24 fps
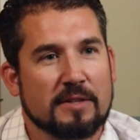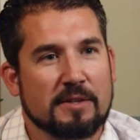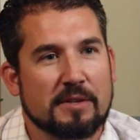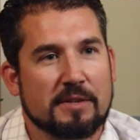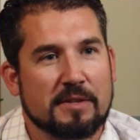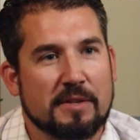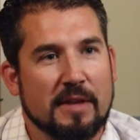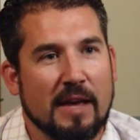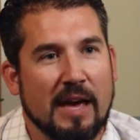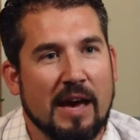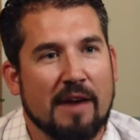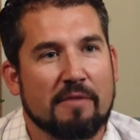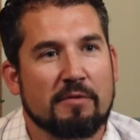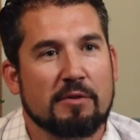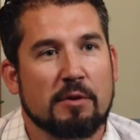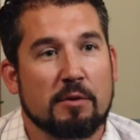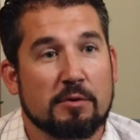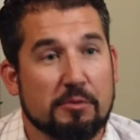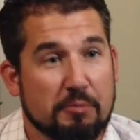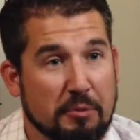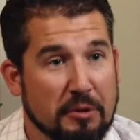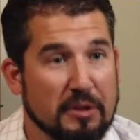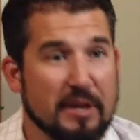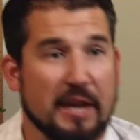Just having
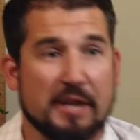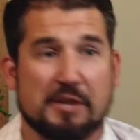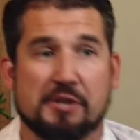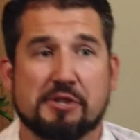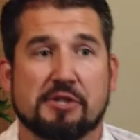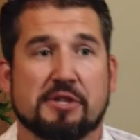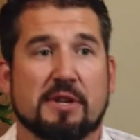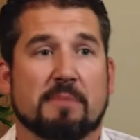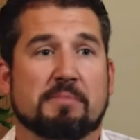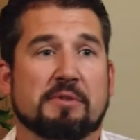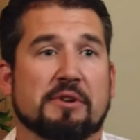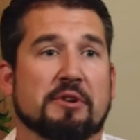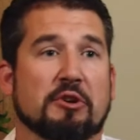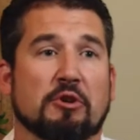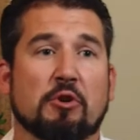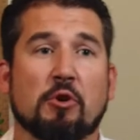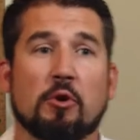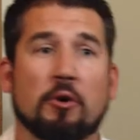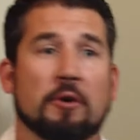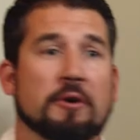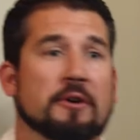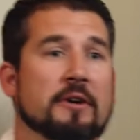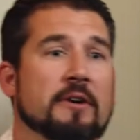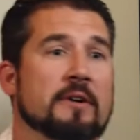those relationships in your
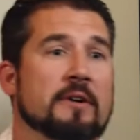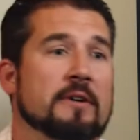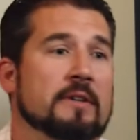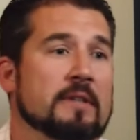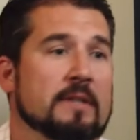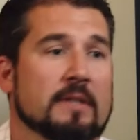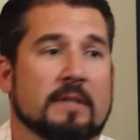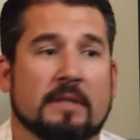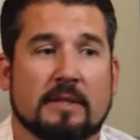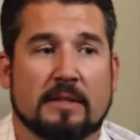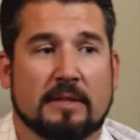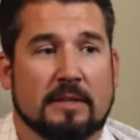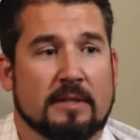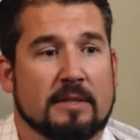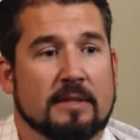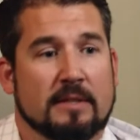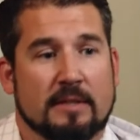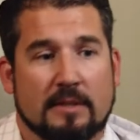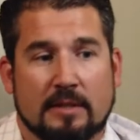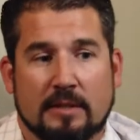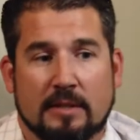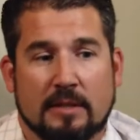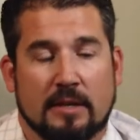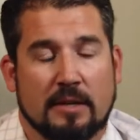corner
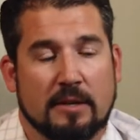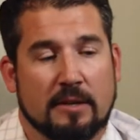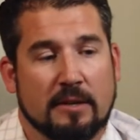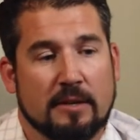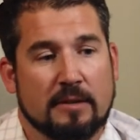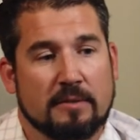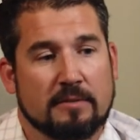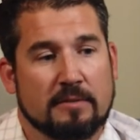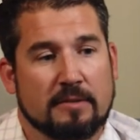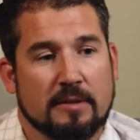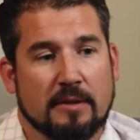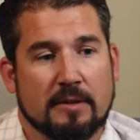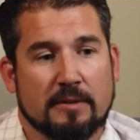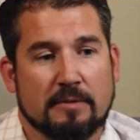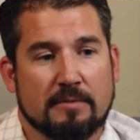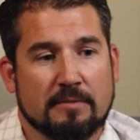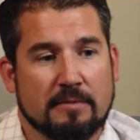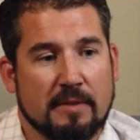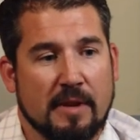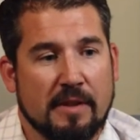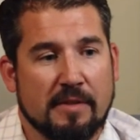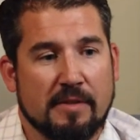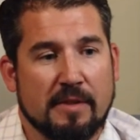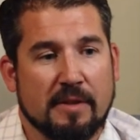are, are
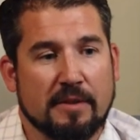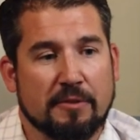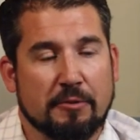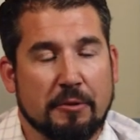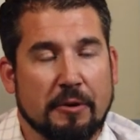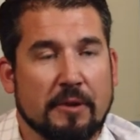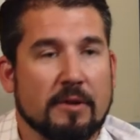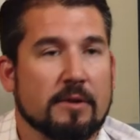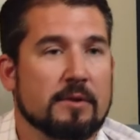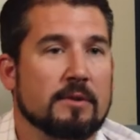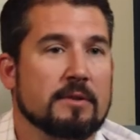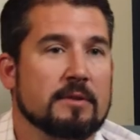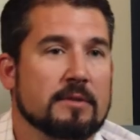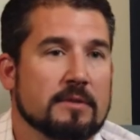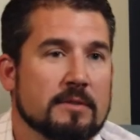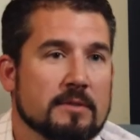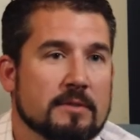I think, critical.